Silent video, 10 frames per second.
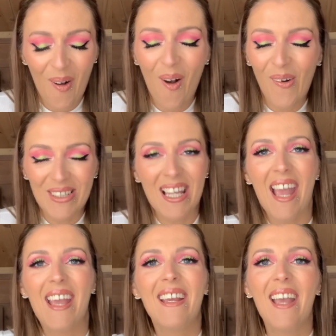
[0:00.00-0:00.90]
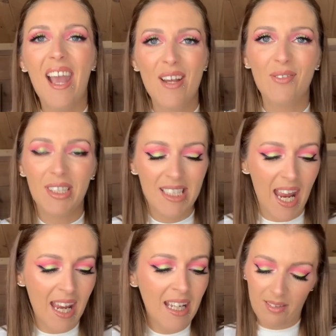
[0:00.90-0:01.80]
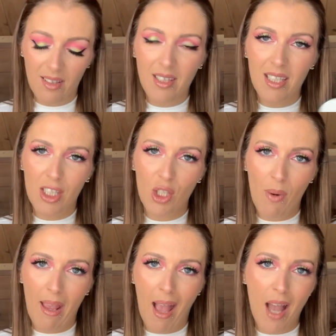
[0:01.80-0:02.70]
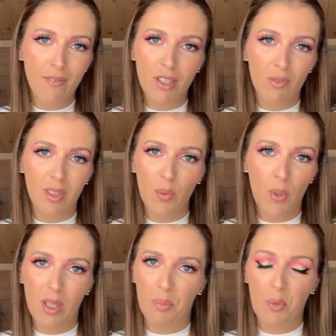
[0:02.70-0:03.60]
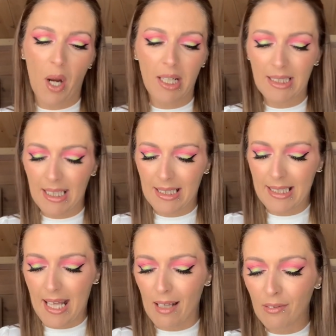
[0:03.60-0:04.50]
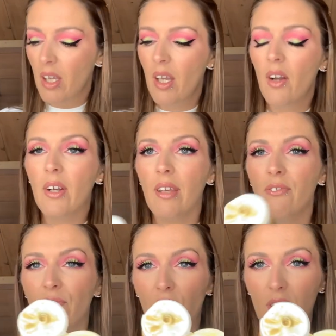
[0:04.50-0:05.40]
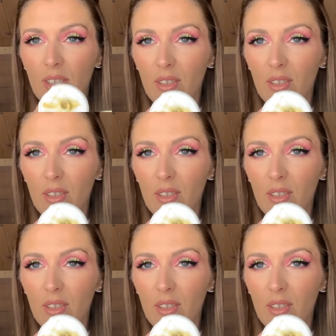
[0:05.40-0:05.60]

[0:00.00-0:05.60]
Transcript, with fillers: all day, every day. The issue I have is really with the product itself. Okay, first of